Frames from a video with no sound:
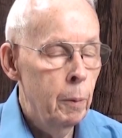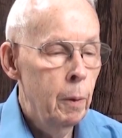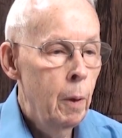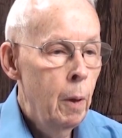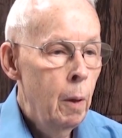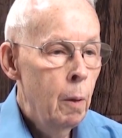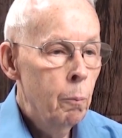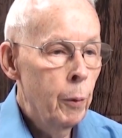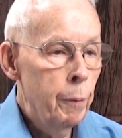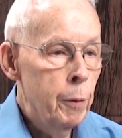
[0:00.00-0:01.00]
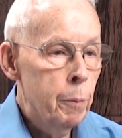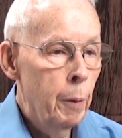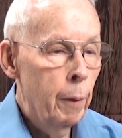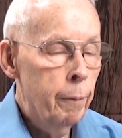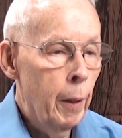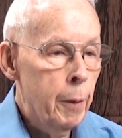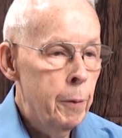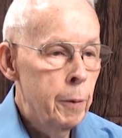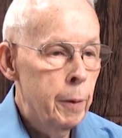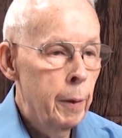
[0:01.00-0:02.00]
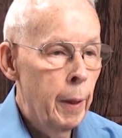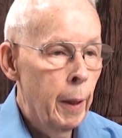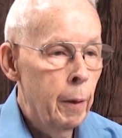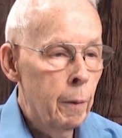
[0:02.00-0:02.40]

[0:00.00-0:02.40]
the previous manufacturers. It had a